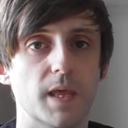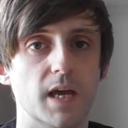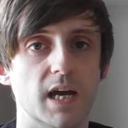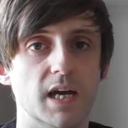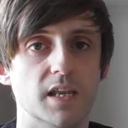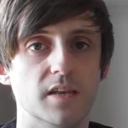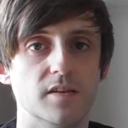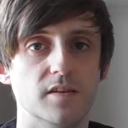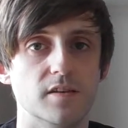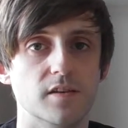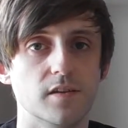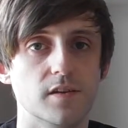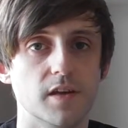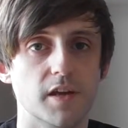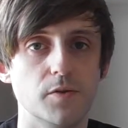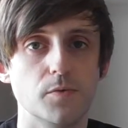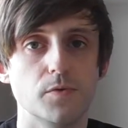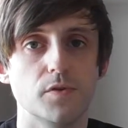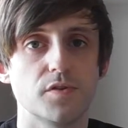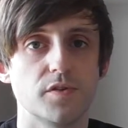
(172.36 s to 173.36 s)
And I
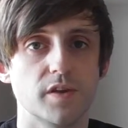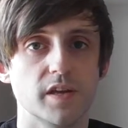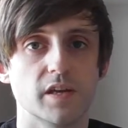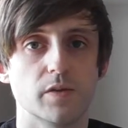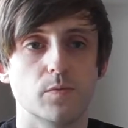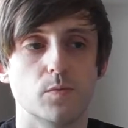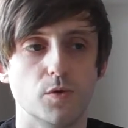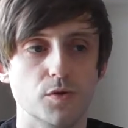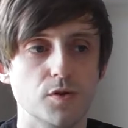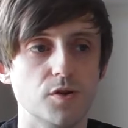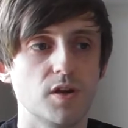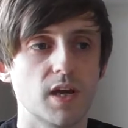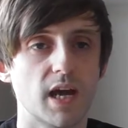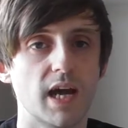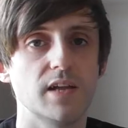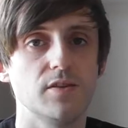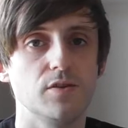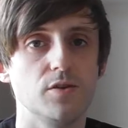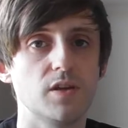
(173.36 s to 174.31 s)
know you're thinking, well, you can.